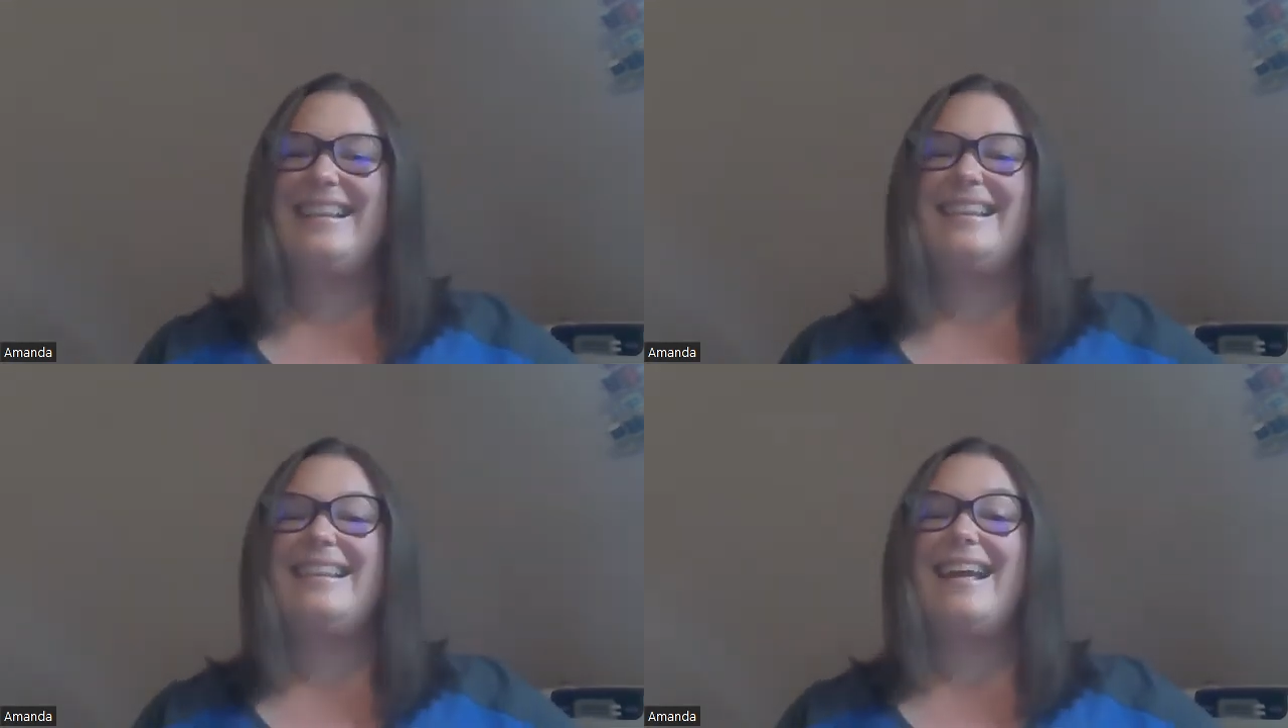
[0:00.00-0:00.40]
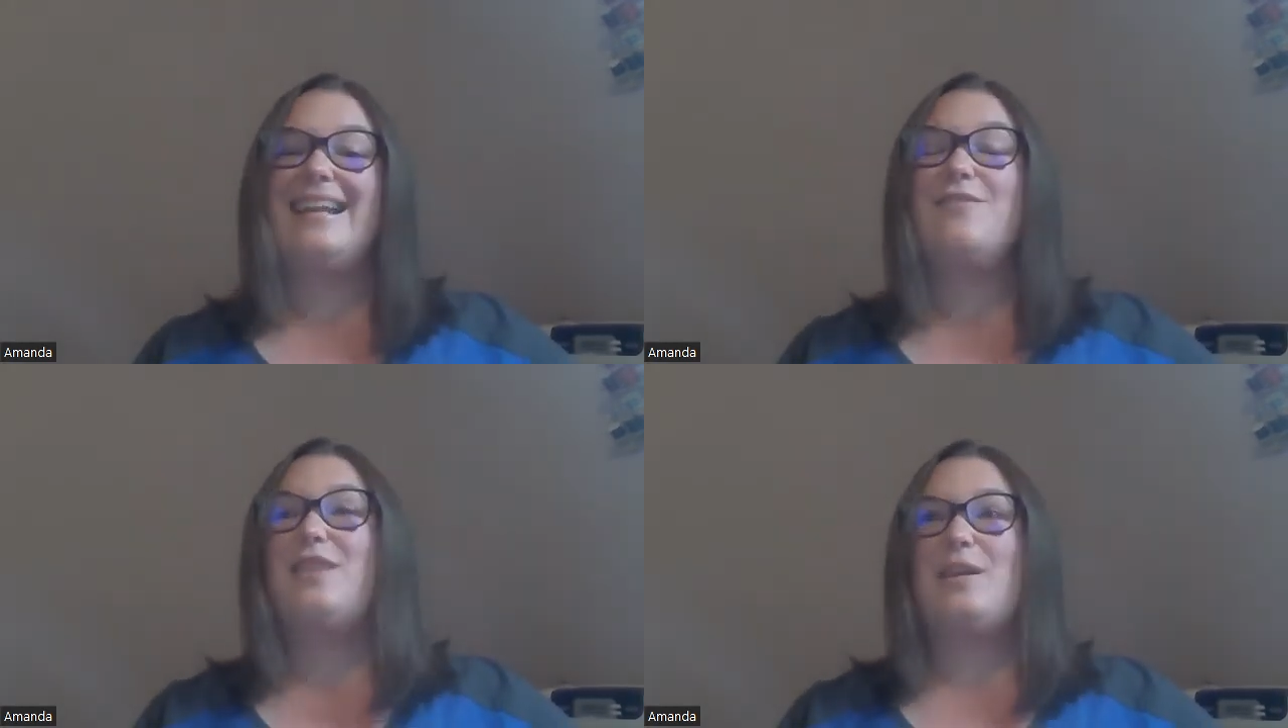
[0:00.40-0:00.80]

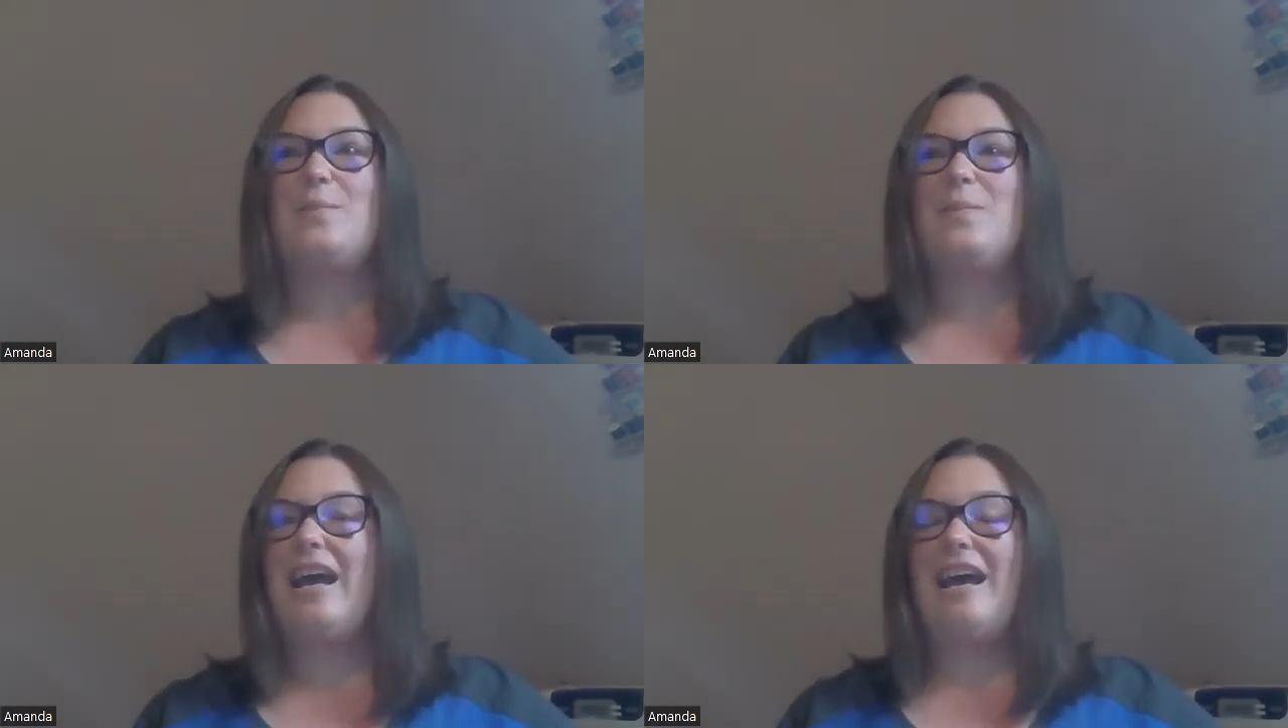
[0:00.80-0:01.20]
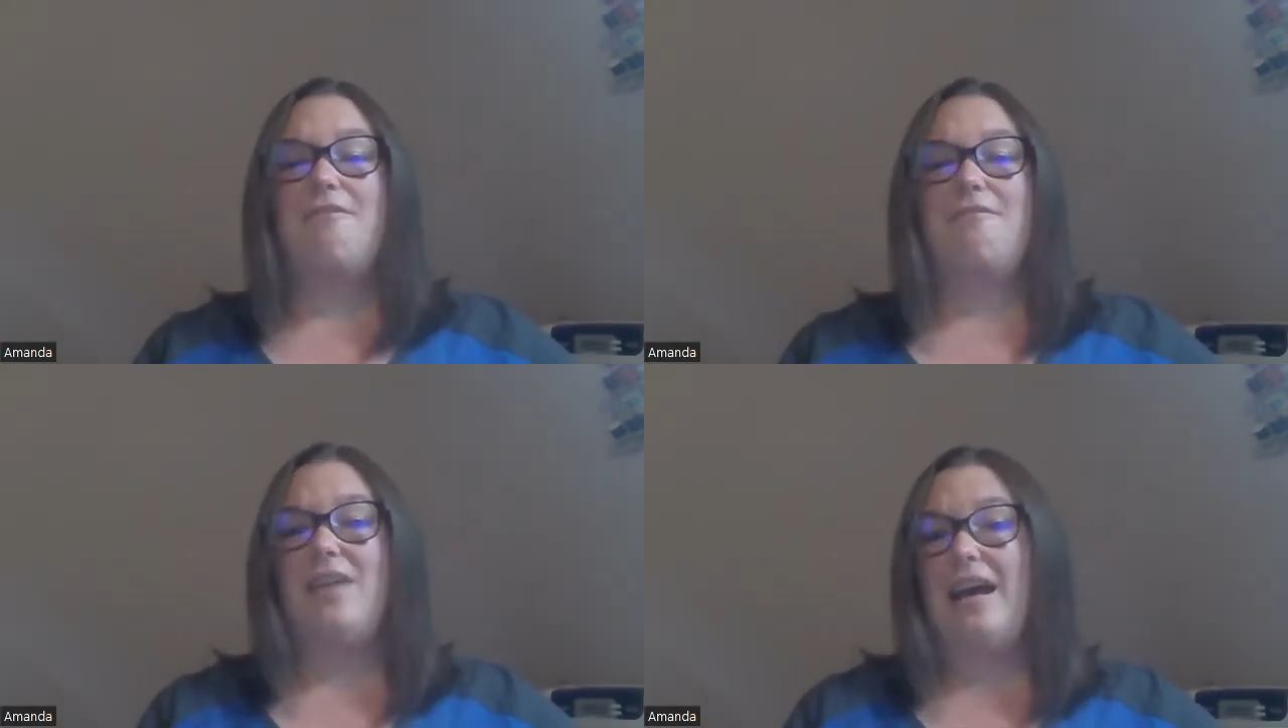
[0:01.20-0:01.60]
none of them
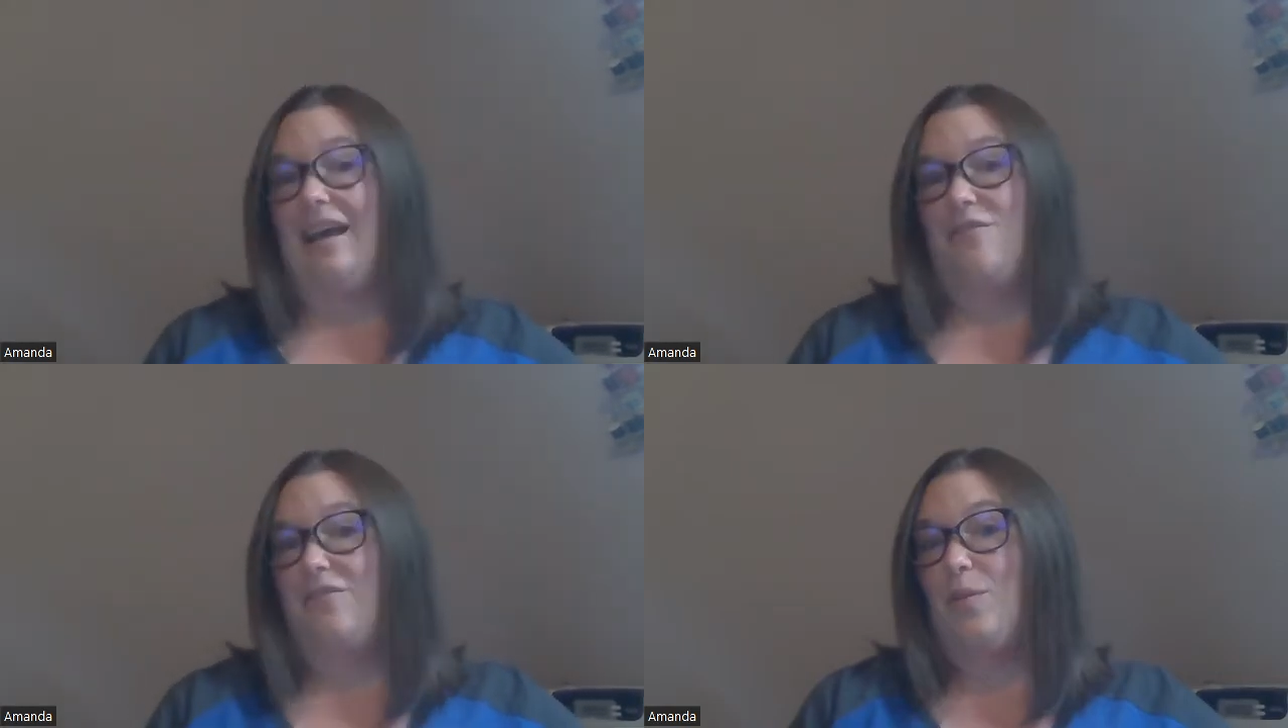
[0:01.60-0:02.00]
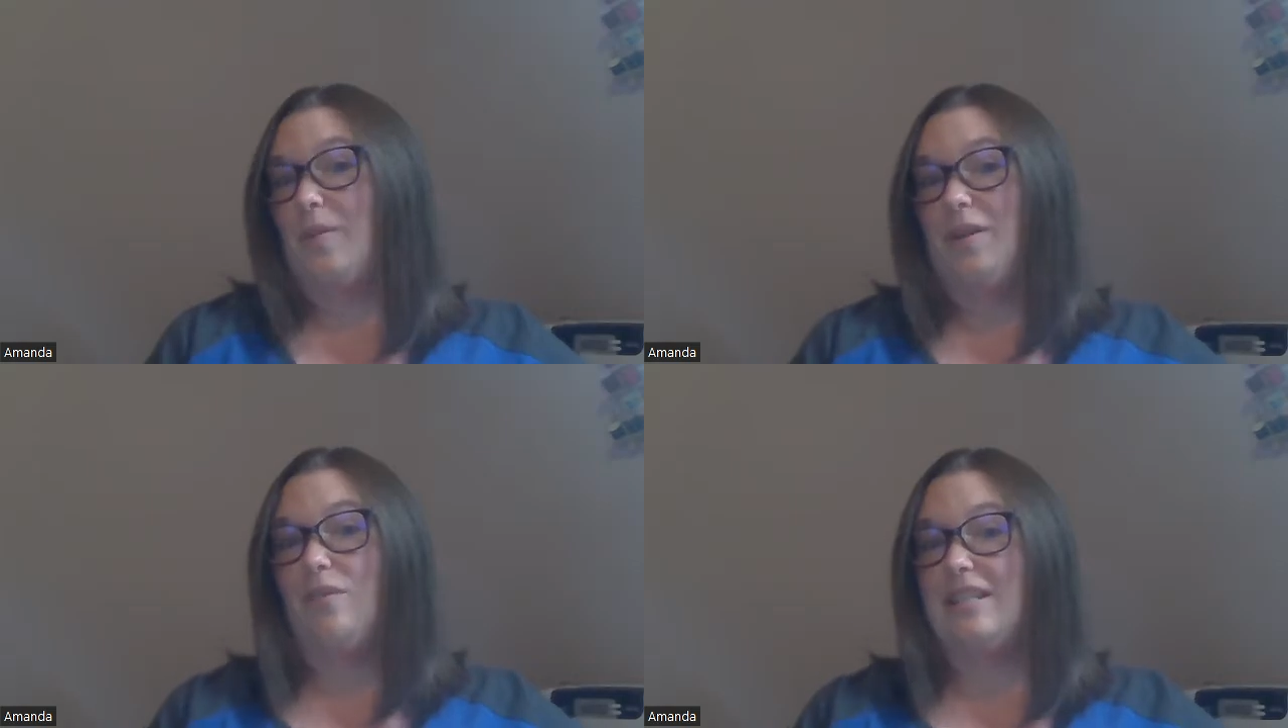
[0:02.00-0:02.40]
I have
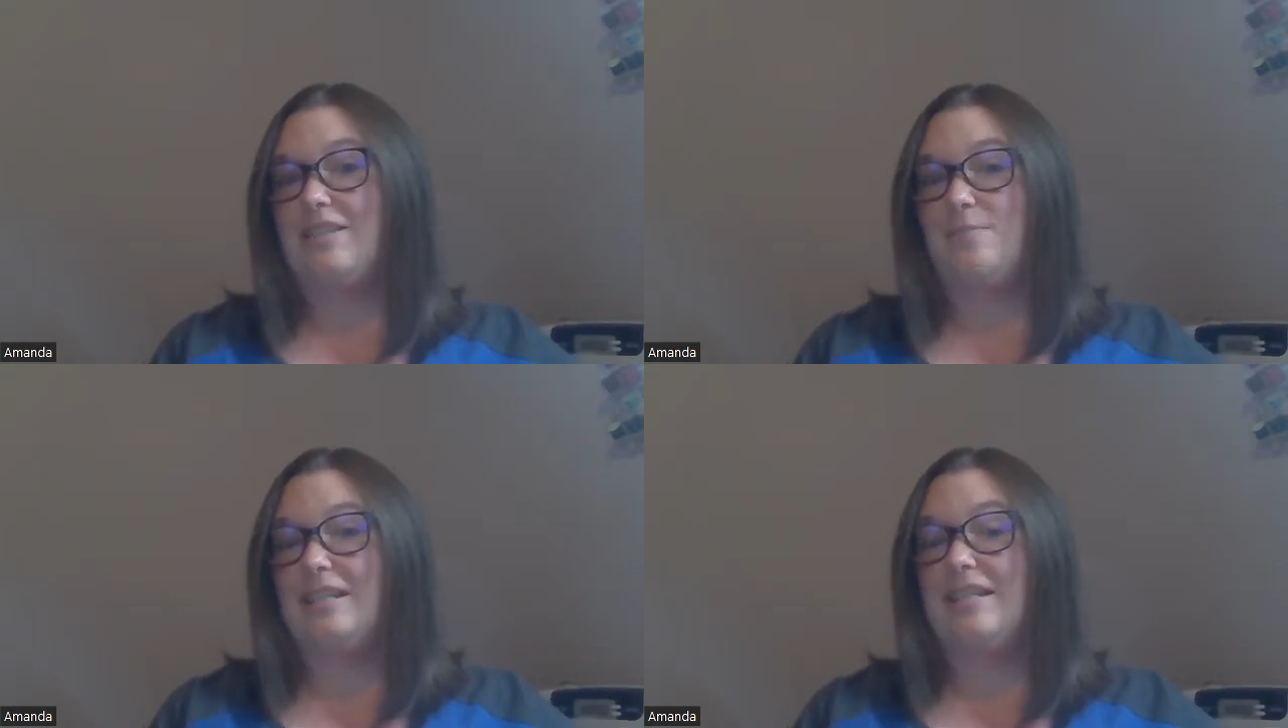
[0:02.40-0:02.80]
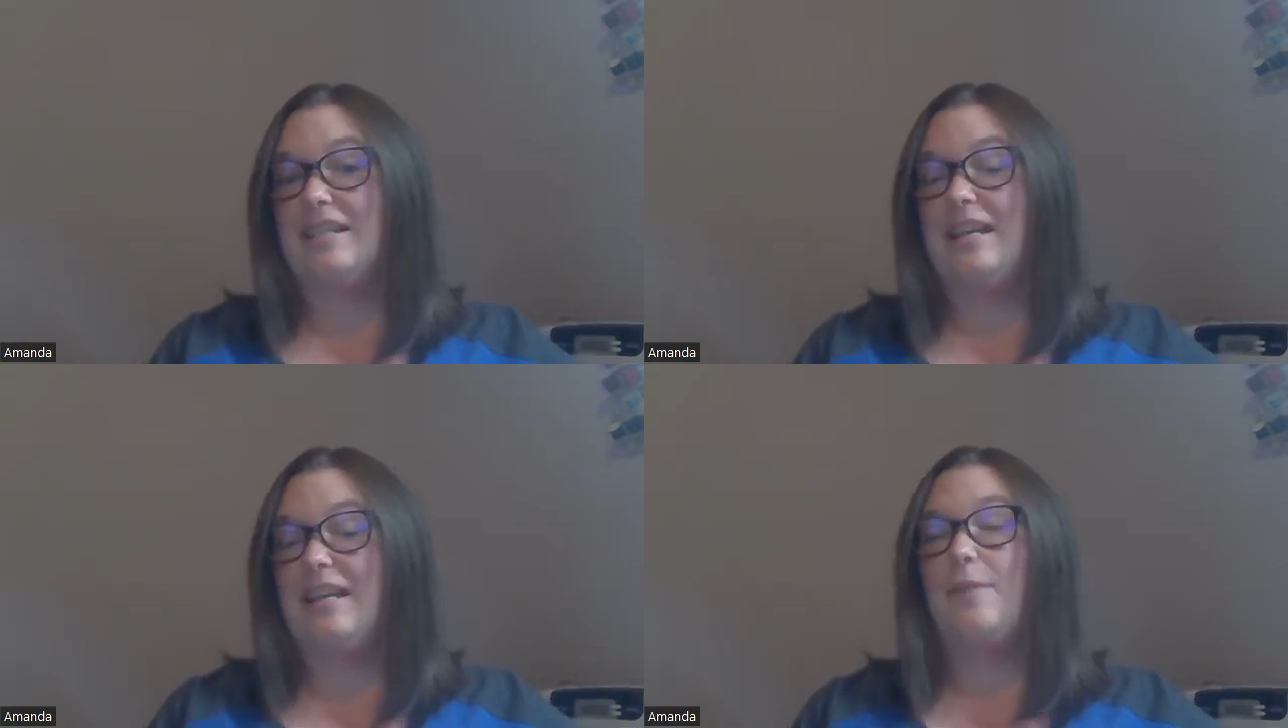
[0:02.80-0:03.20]
felt been a waste of my time.